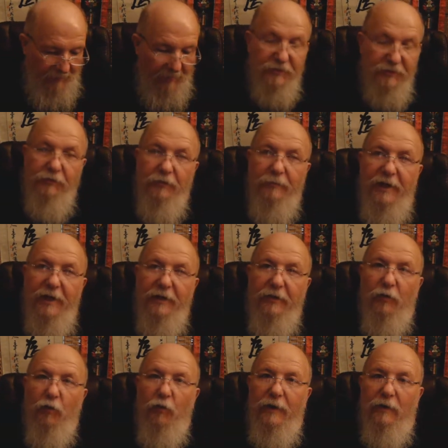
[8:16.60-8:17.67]
has remained
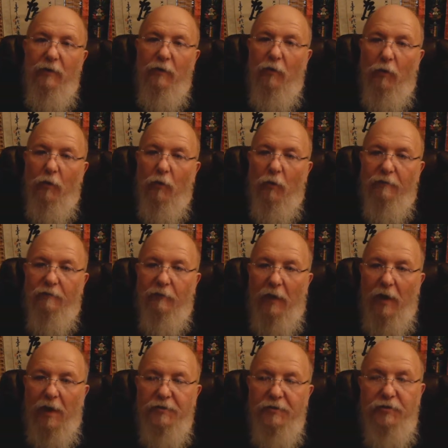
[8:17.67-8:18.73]
the real core of
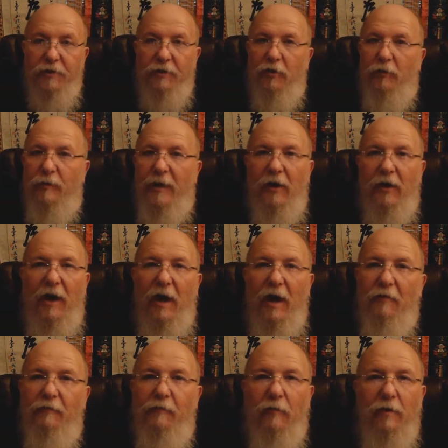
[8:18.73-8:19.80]
logic, no matter
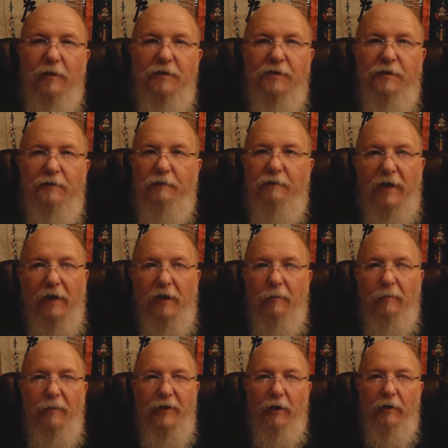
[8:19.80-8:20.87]
how far it's
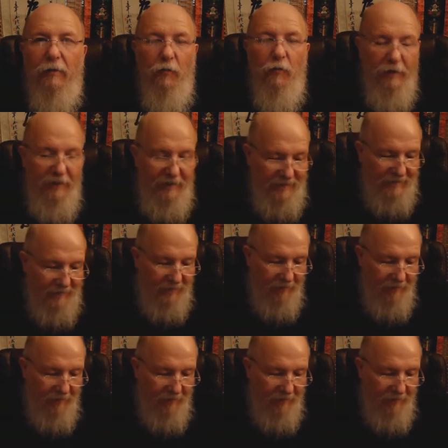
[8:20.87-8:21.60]
developed beyond what he